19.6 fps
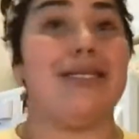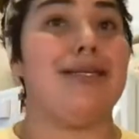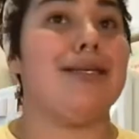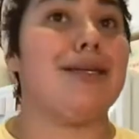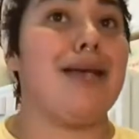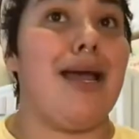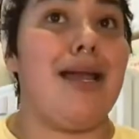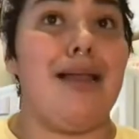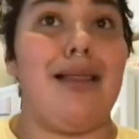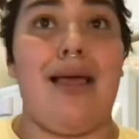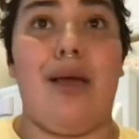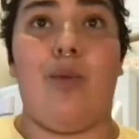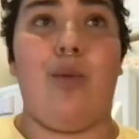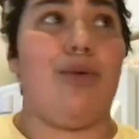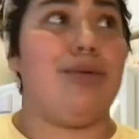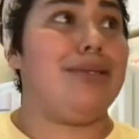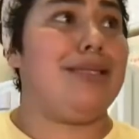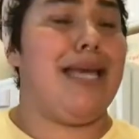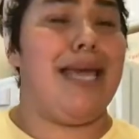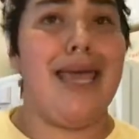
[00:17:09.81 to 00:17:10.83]
It's kind of like,
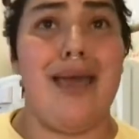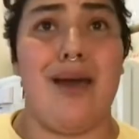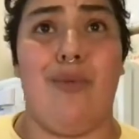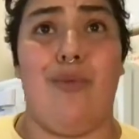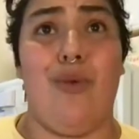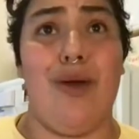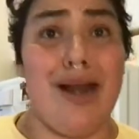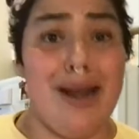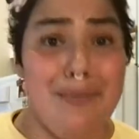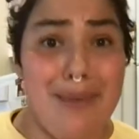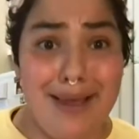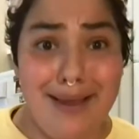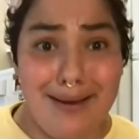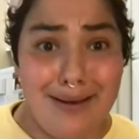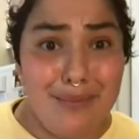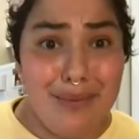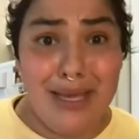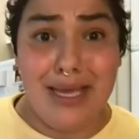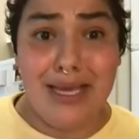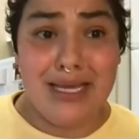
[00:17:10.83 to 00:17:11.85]
well, damn, when am I going to
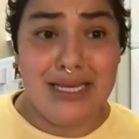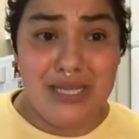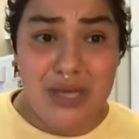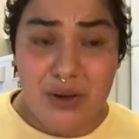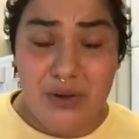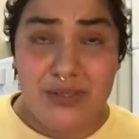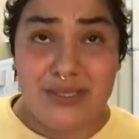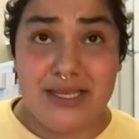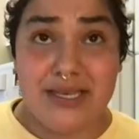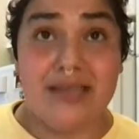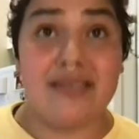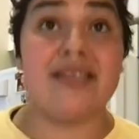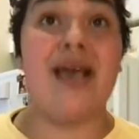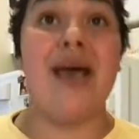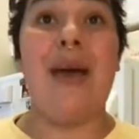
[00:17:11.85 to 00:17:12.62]
be in ketosis?